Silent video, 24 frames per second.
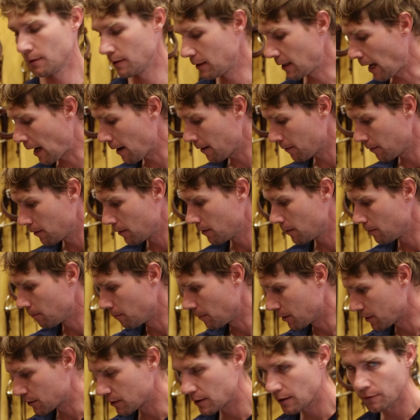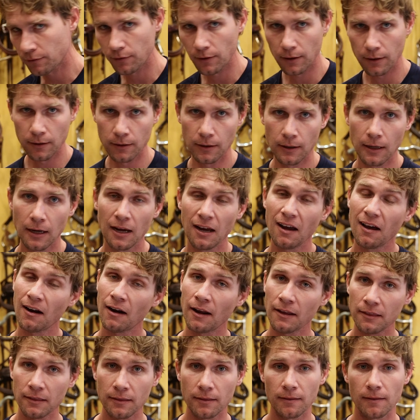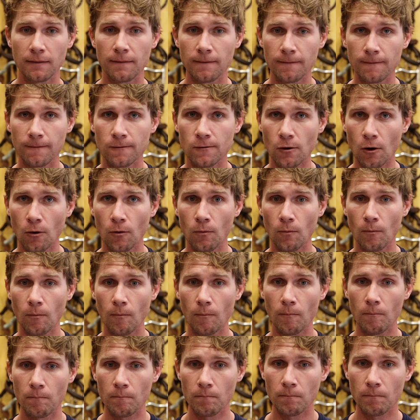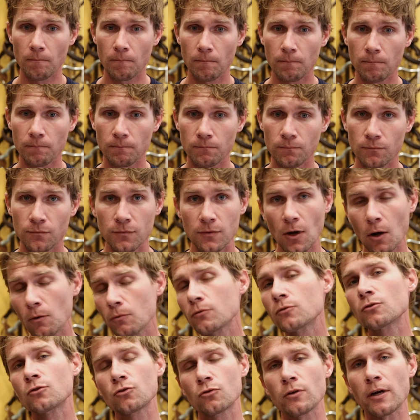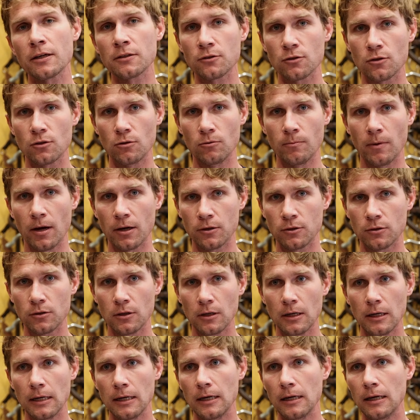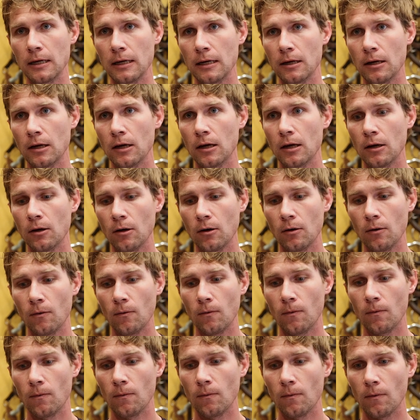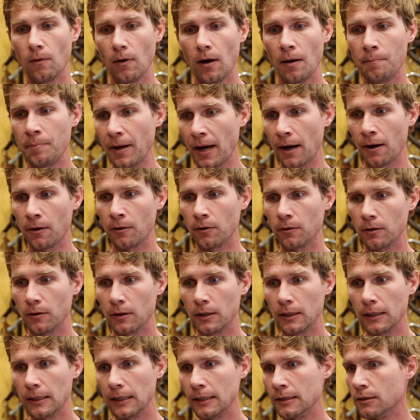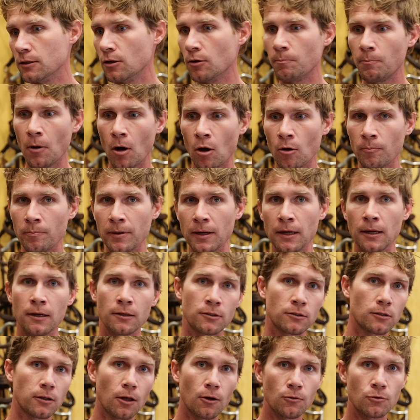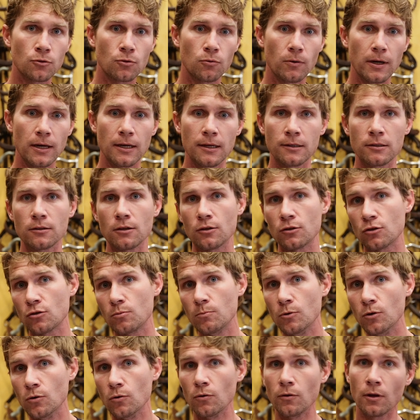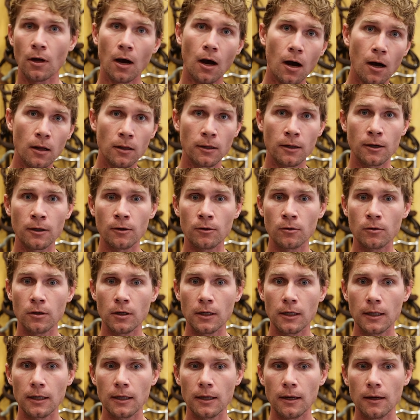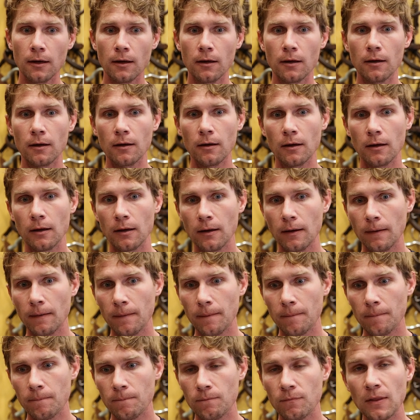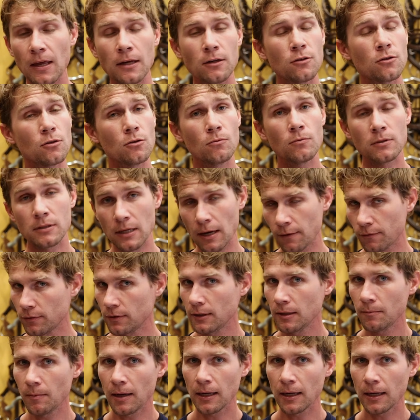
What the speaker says: that much different. So don't stress too much about, is it a ball bit, a slow twist, a smooth, a hollow? They do definitely